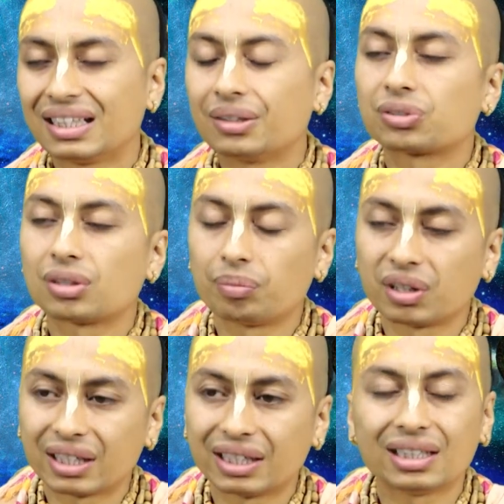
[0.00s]
If
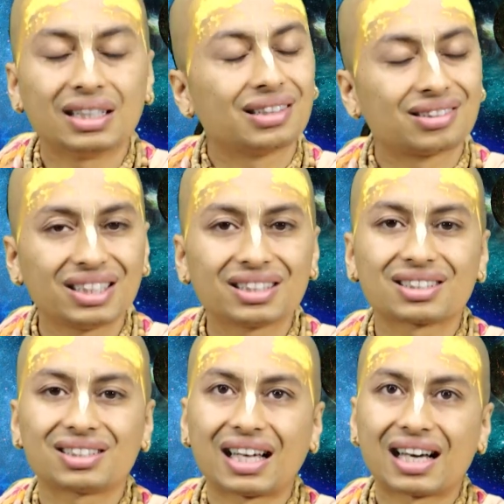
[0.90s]
somebody
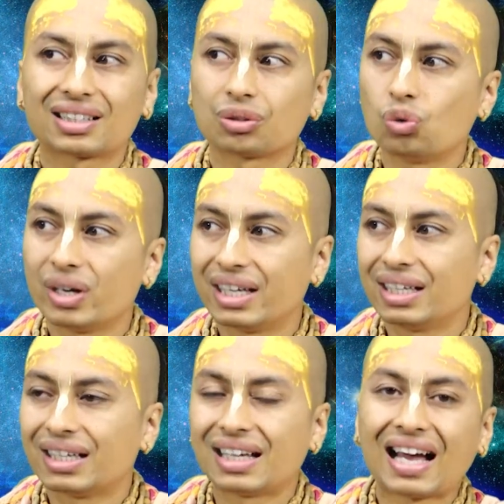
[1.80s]
thinks that
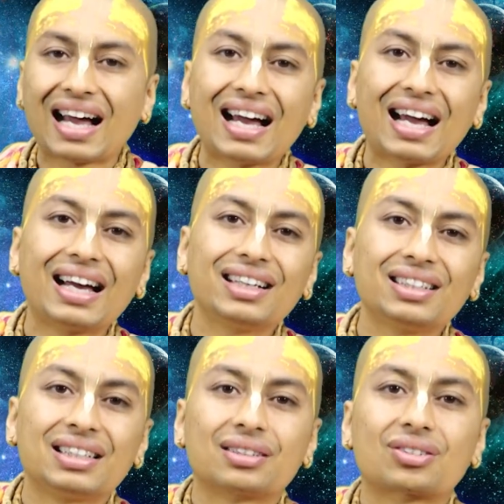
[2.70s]
way
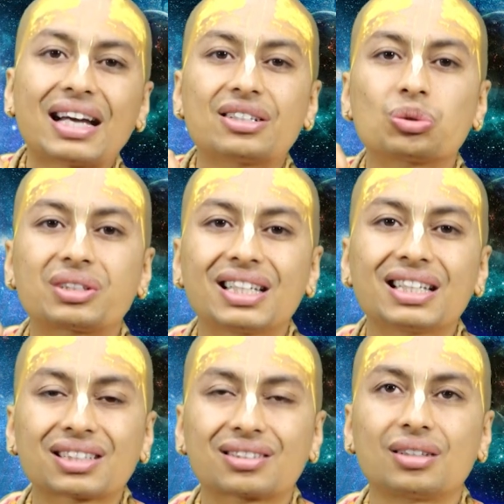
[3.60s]
and try to
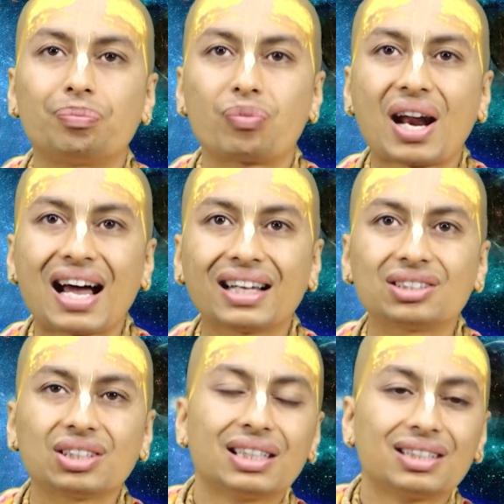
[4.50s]
taste the branch,